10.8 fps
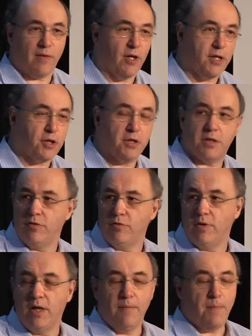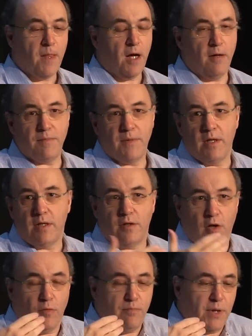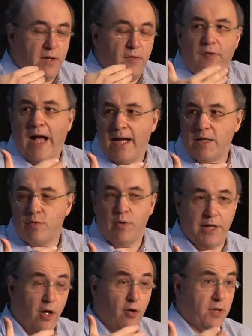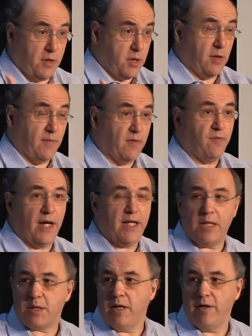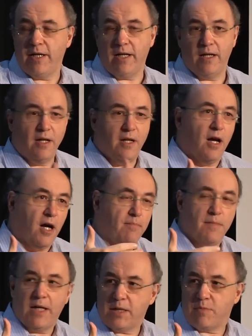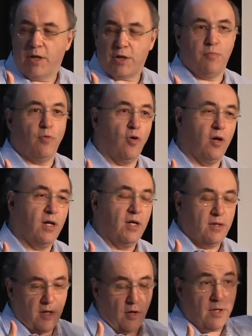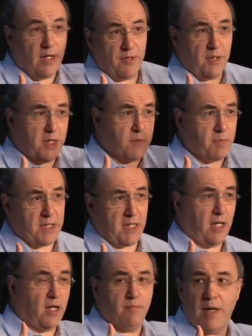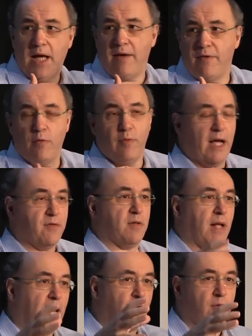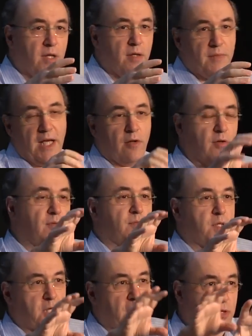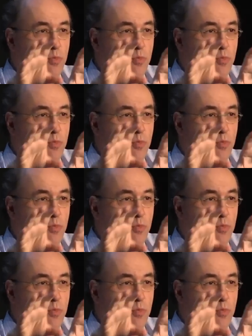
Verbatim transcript: I should do. You know, but in fact, we know that in the finance area, it's much more, you know, given this particular behavior, we have some algorithm, the algorithm decides